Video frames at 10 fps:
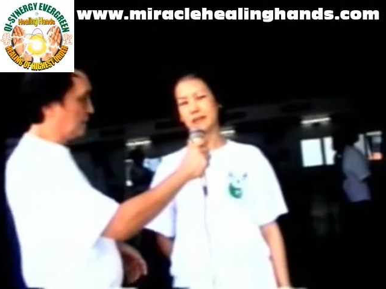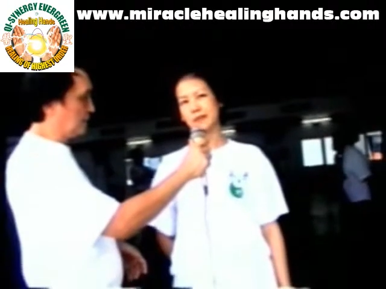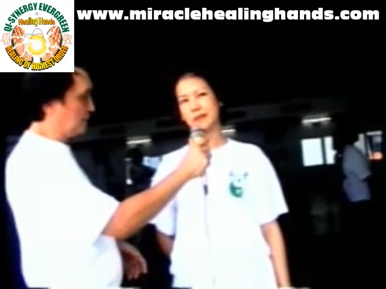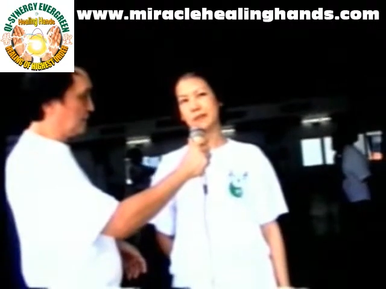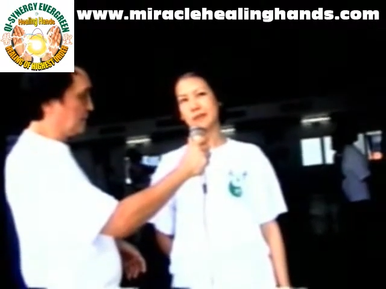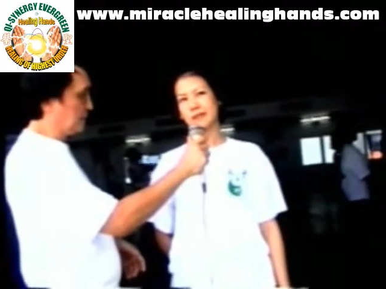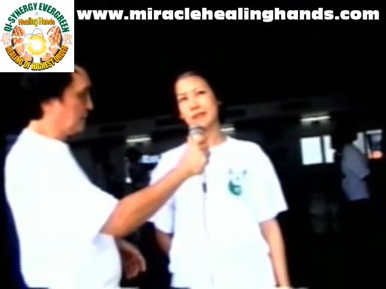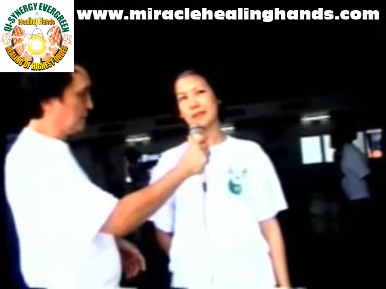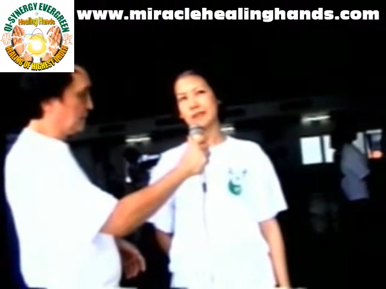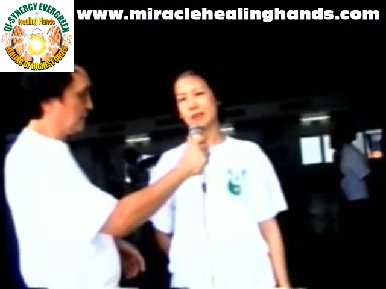Speaker 1: you know,
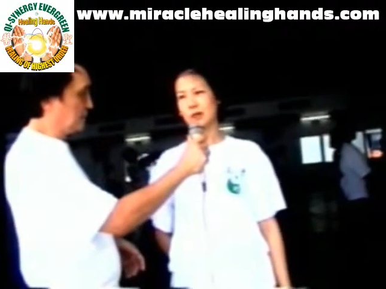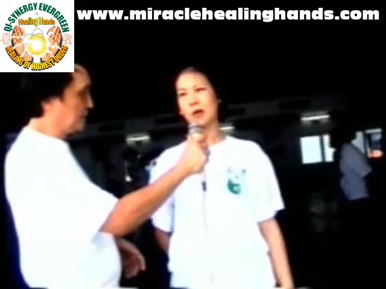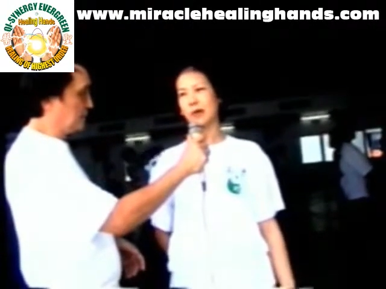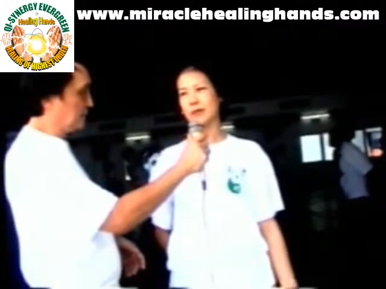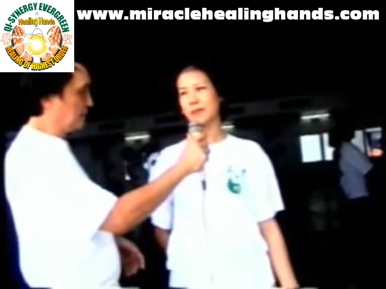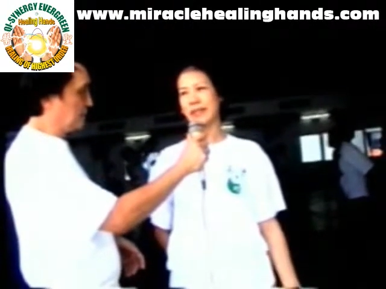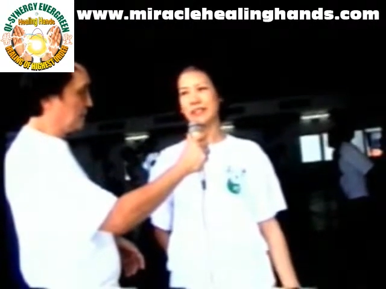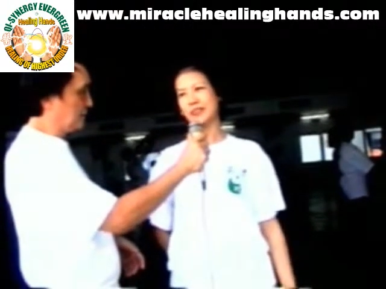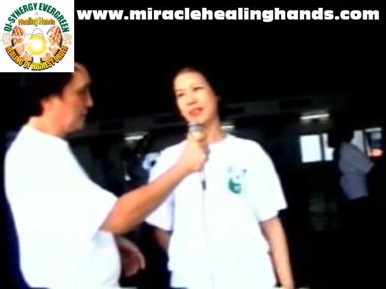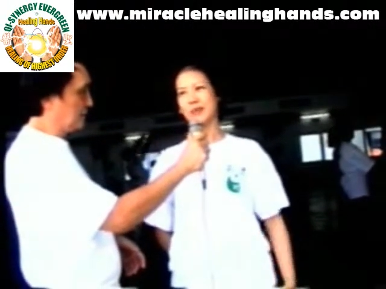a con
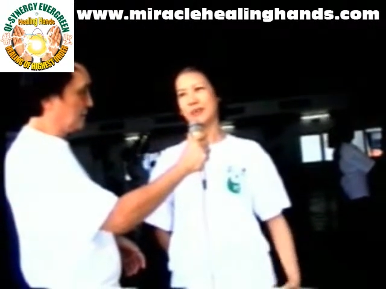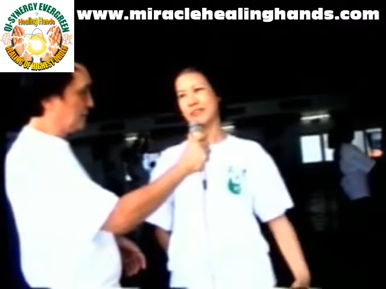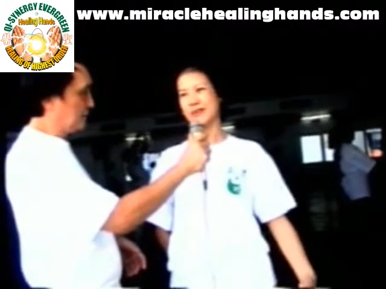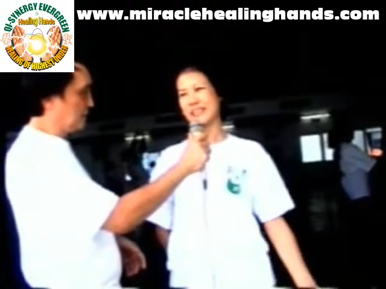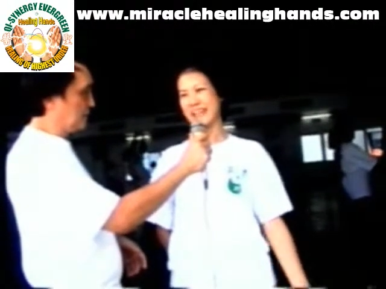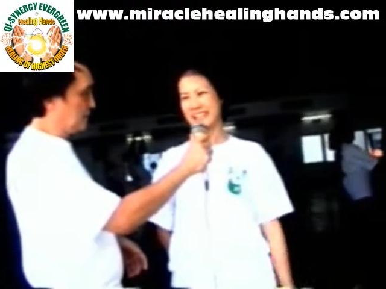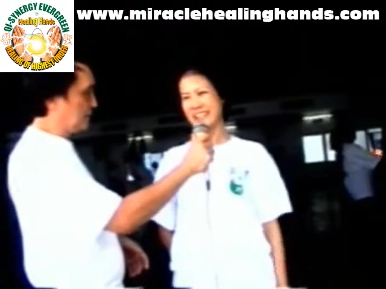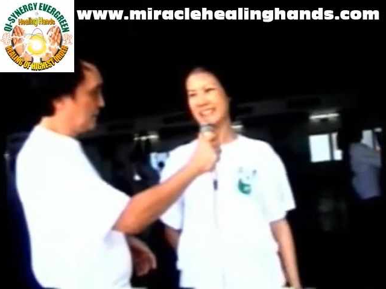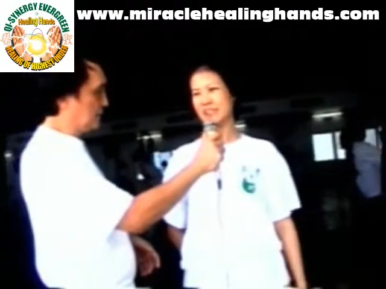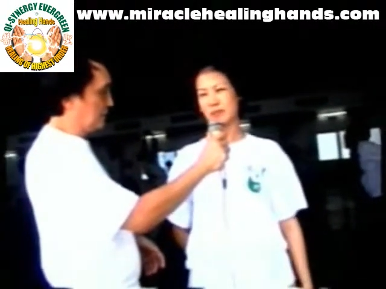man job or something like
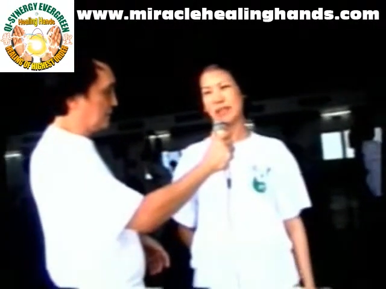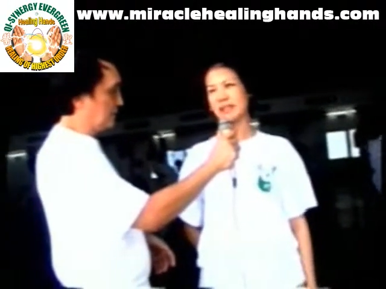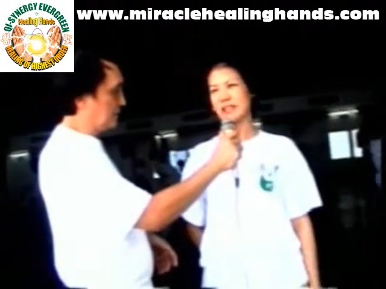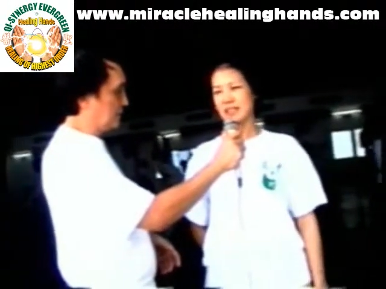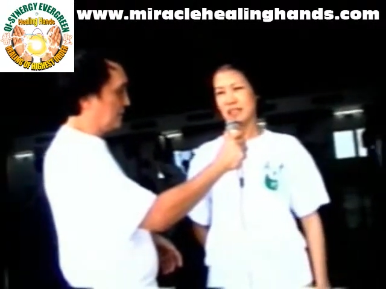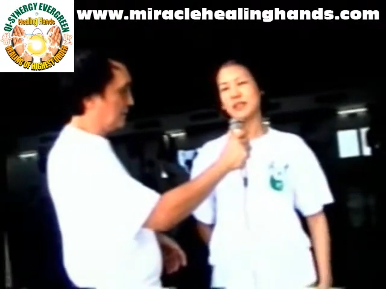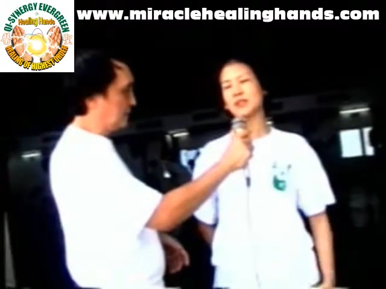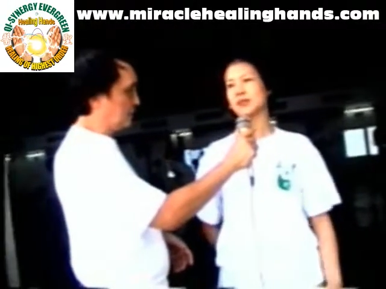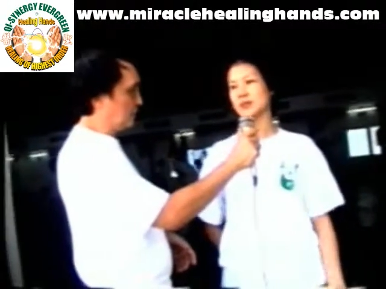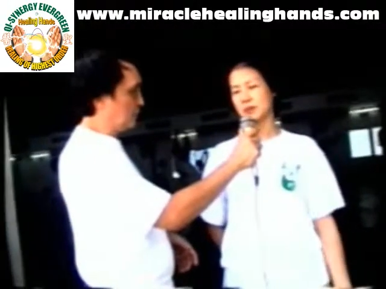this, but
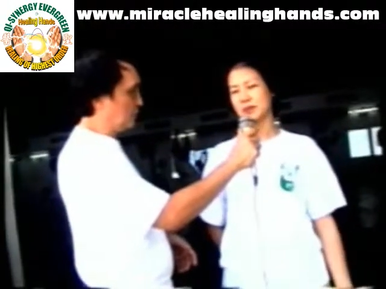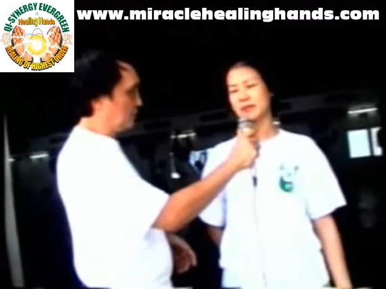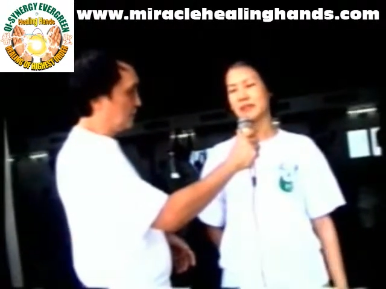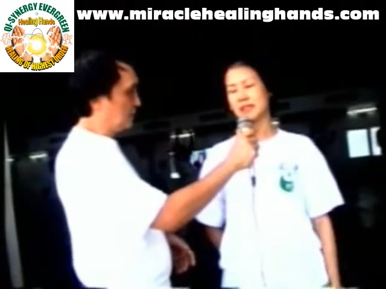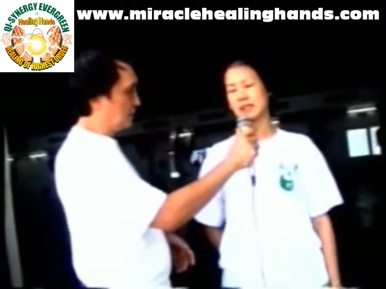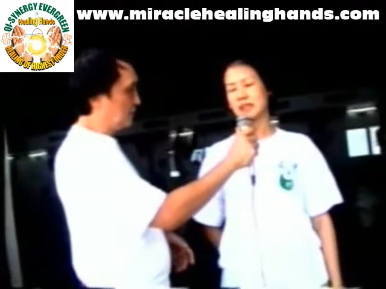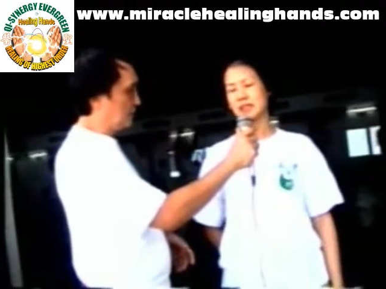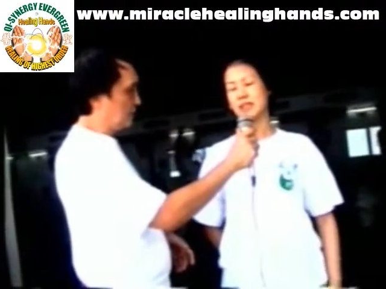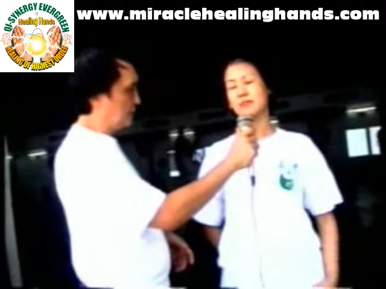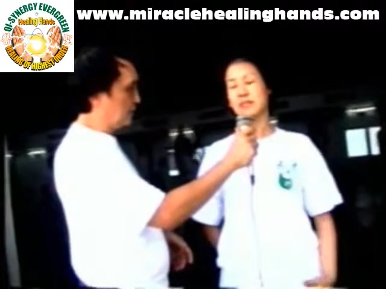it's true.
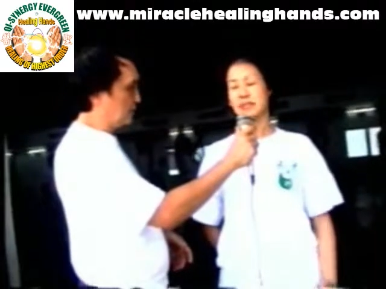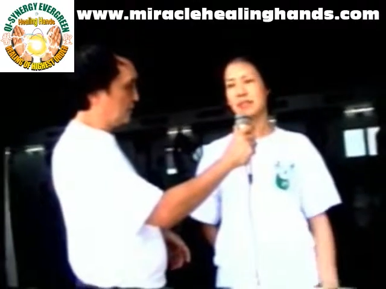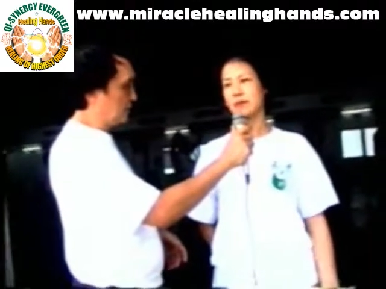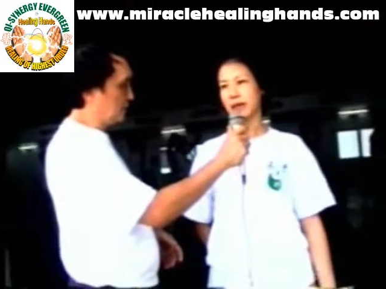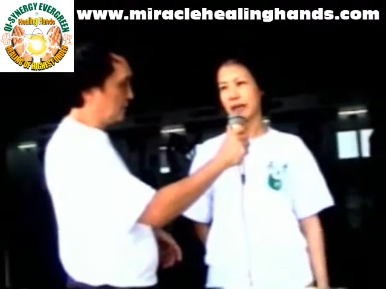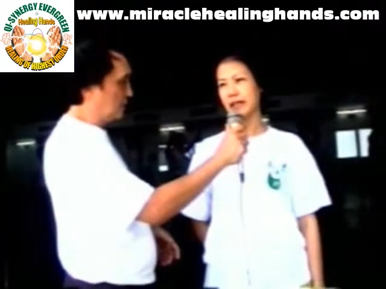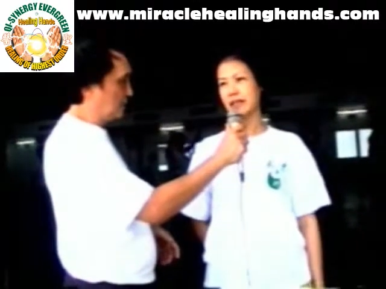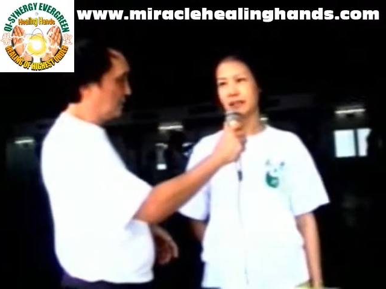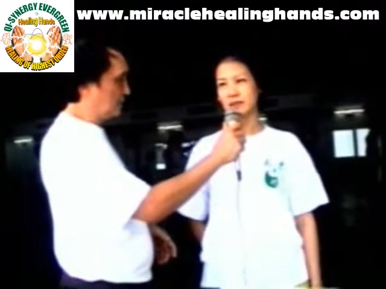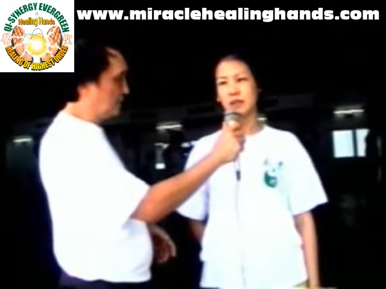Deep inside my
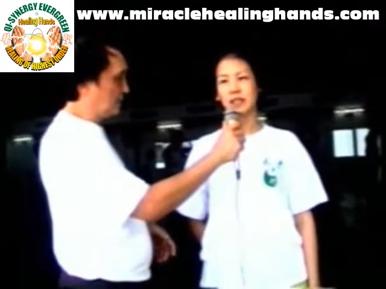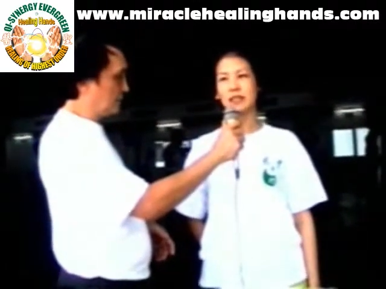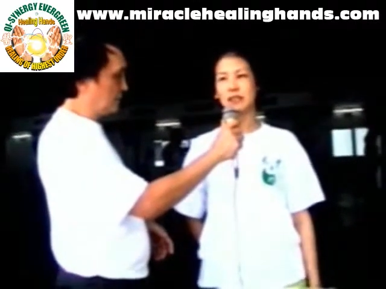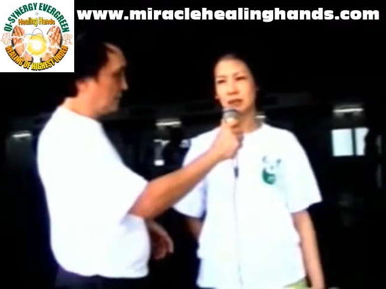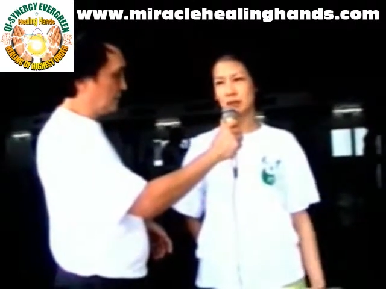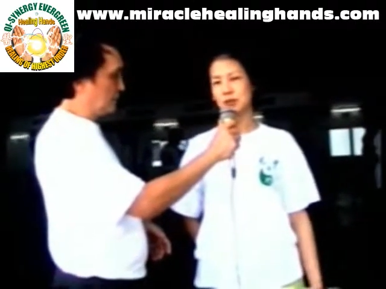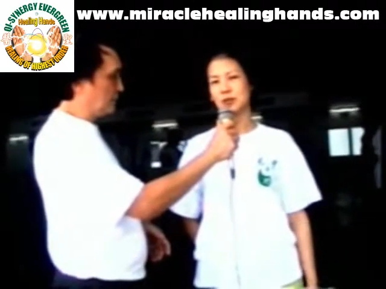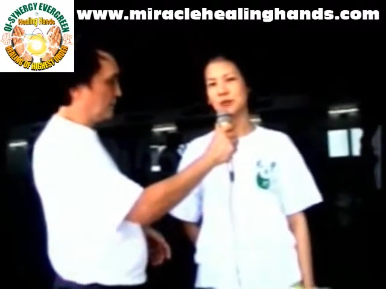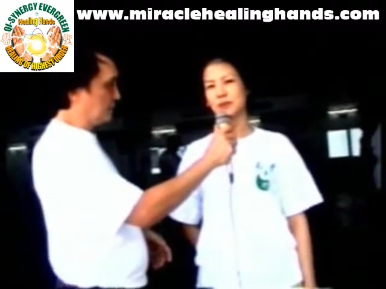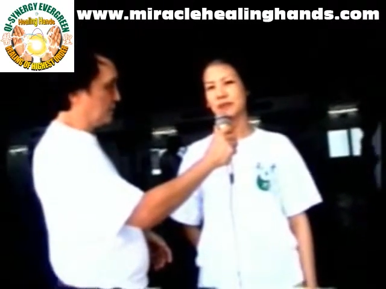heart, I'm telling it's
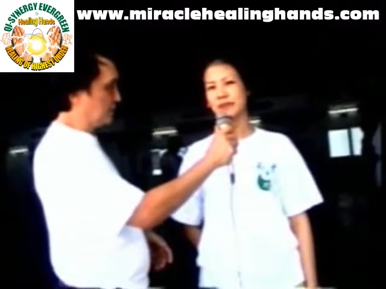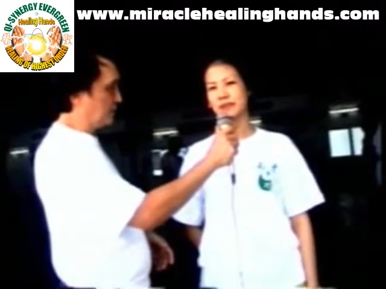true.